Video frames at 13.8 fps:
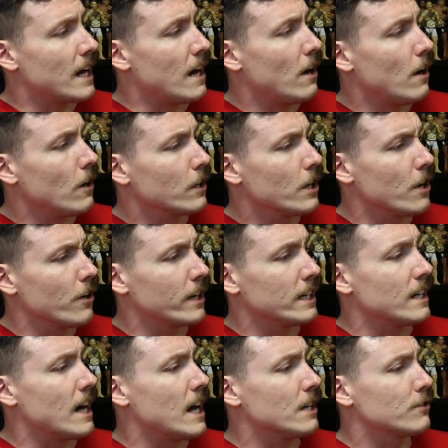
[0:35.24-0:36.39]
got Hulk Hogan
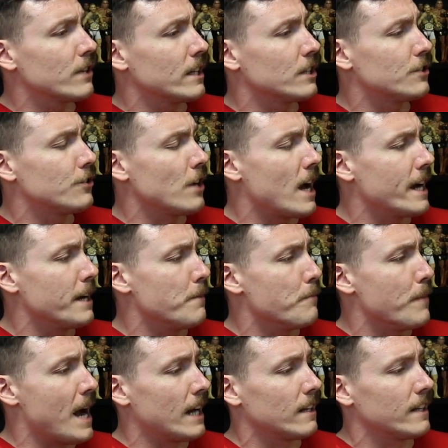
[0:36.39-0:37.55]
and Andre the Giant
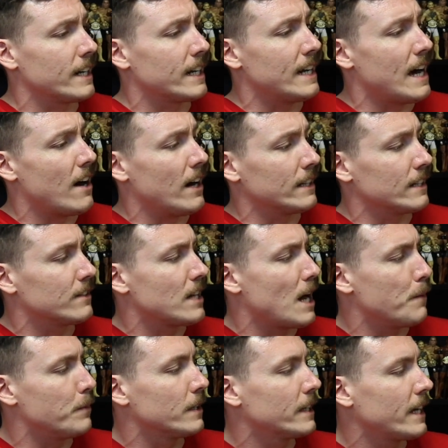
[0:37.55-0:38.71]
battling it out at the
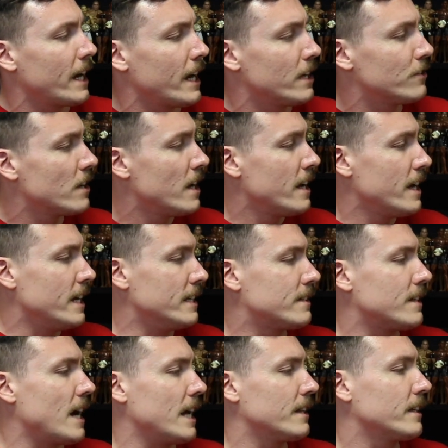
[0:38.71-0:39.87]
top of the cage.
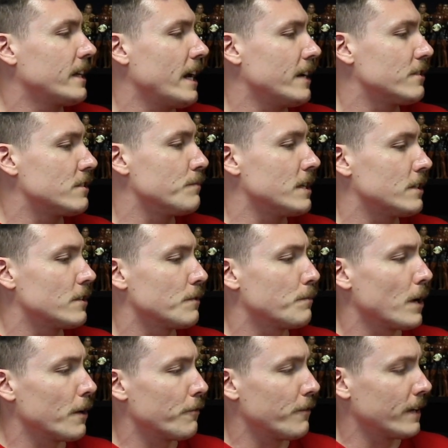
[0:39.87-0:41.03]
Inside the cage is Mister
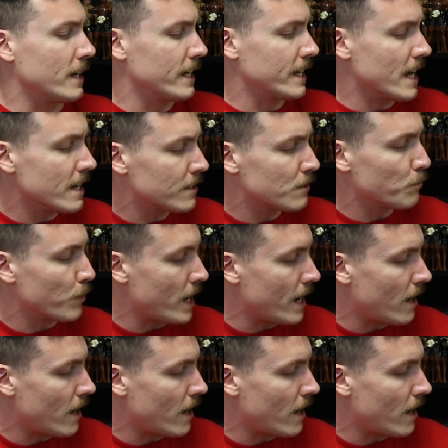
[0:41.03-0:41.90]
Perfect against Bret